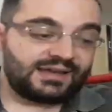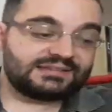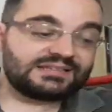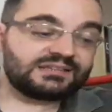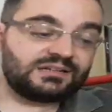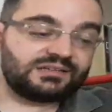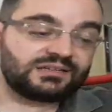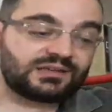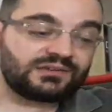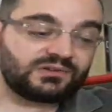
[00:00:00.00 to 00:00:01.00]
And suddenly
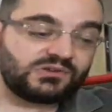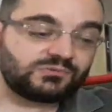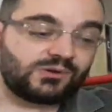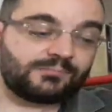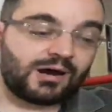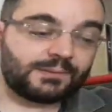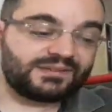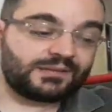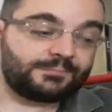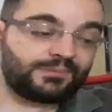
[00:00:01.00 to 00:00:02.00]
the tendrils were
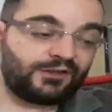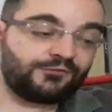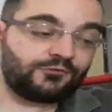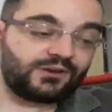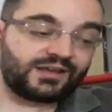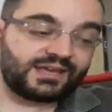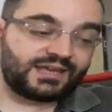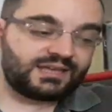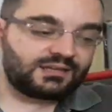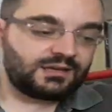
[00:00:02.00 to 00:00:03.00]
barbed and painful
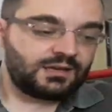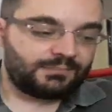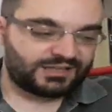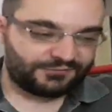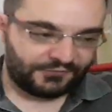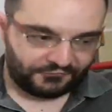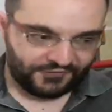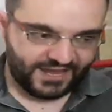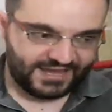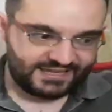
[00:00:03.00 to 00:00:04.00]
again. "But if you
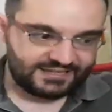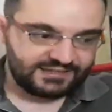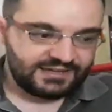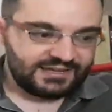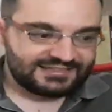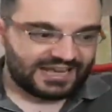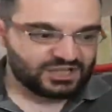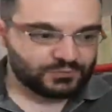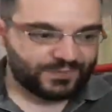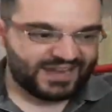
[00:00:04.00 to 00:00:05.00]
fail,
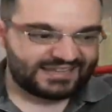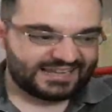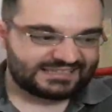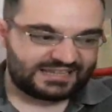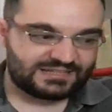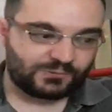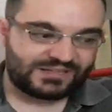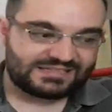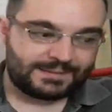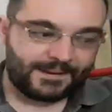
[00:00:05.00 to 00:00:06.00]
such pain as this
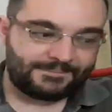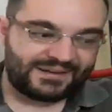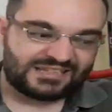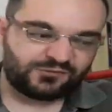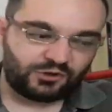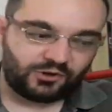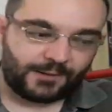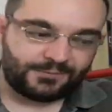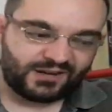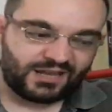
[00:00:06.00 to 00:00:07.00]
will seem a blissful
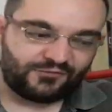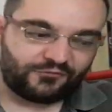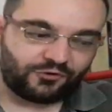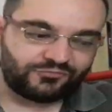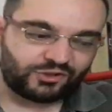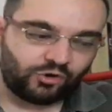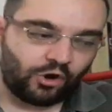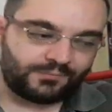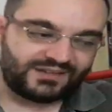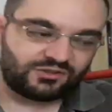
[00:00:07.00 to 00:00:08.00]
reprieve from the
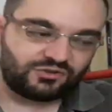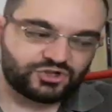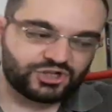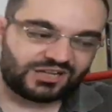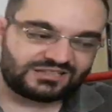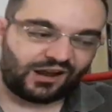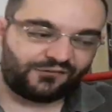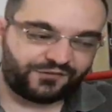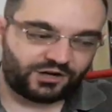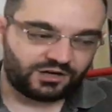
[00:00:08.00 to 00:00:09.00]
torment you shall
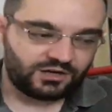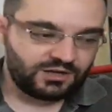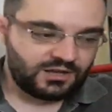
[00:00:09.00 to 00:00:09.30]
suffer.